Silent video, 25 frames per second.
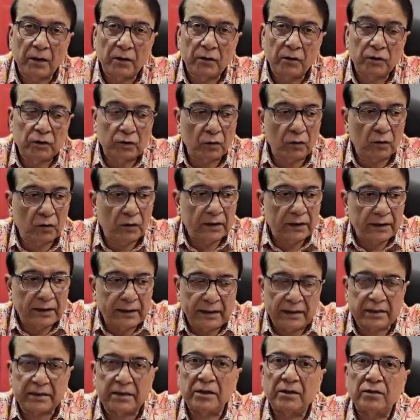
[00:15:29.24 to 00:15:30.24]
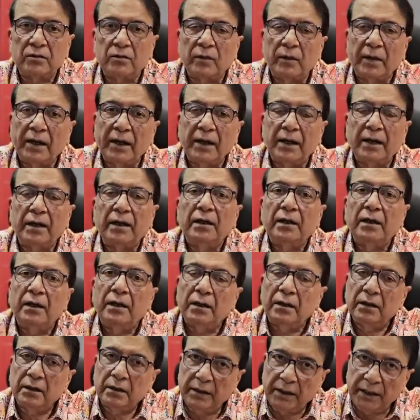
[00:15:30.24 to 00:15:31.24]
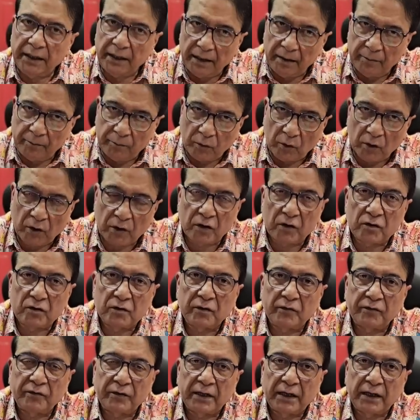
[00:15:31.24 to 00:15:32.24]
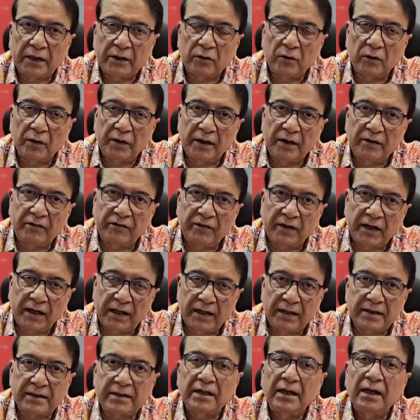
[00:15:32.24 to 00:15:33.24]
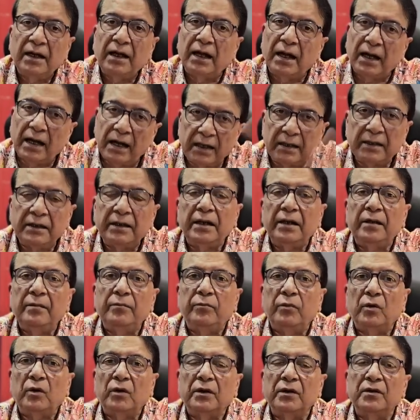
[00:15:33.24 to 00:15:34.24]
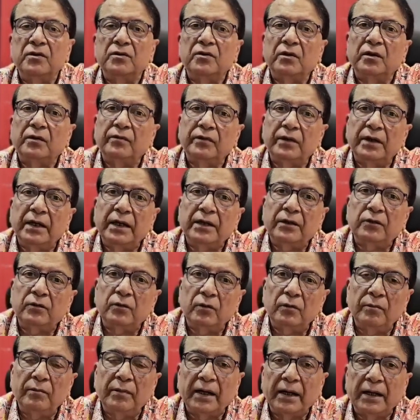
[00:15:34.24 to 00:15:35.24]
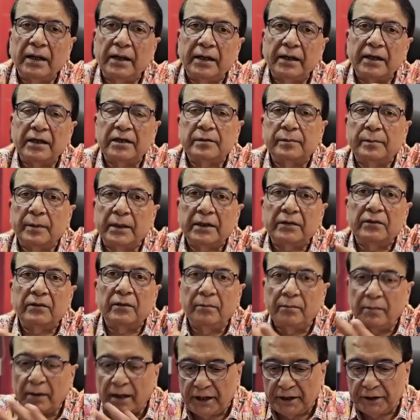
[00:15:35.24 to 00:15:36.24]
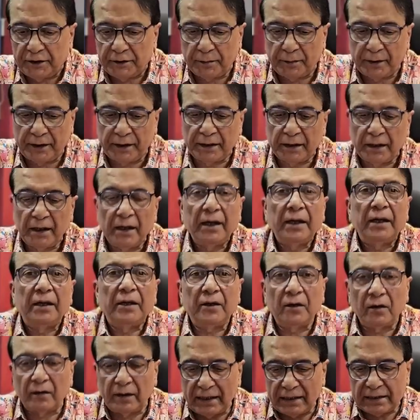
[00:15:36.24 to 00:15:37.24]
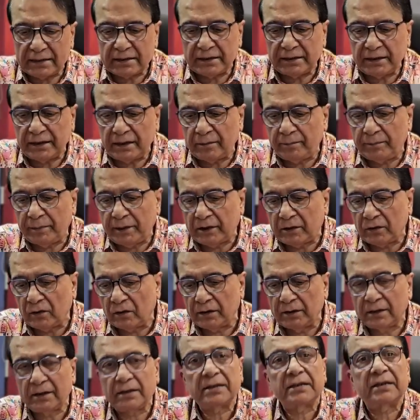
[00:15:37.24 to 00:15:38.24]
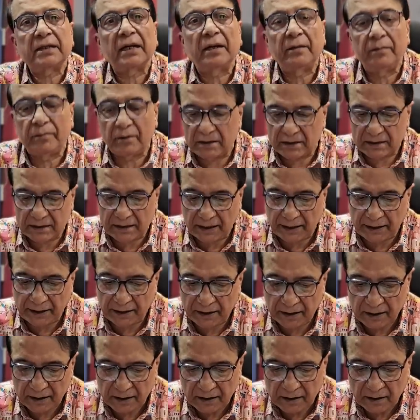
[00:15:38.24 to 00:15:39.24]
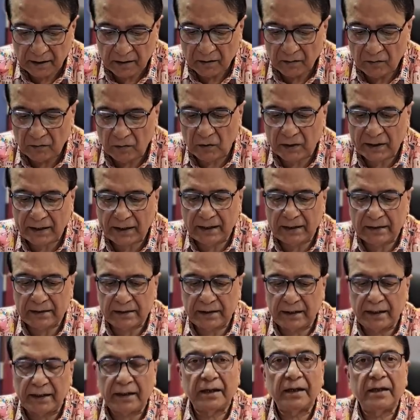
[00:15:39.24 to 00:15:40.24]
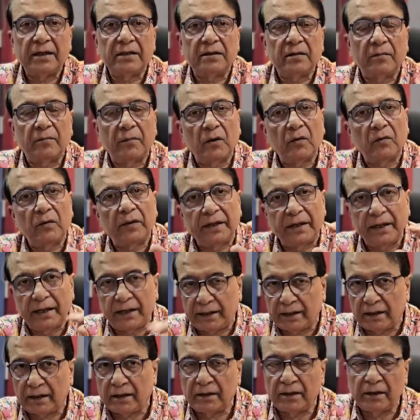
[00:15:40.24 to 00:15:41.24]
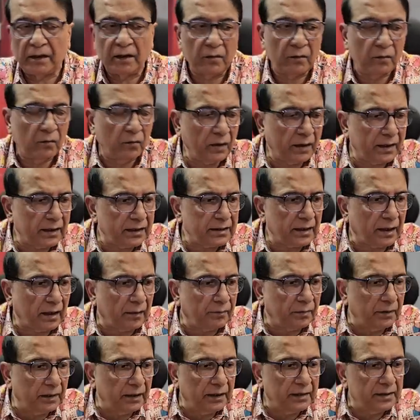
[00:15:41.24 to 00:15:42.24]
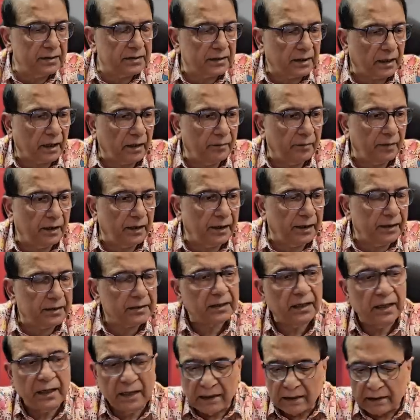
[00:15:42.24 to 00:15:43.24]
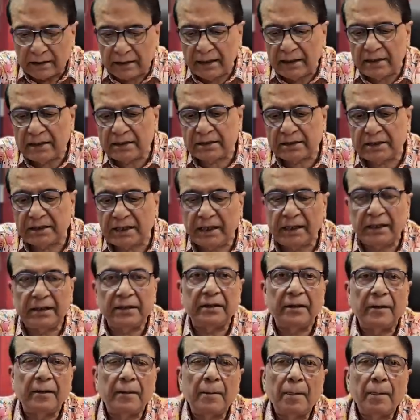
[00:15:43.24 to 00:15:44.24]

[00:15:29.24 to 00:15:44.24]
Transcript: so this is where the importance of electronic fires and the importance of electromagnetic spectrum management. Now let's see a bit on the cyber side. What I said is about data. Now what has happened in cyber is things change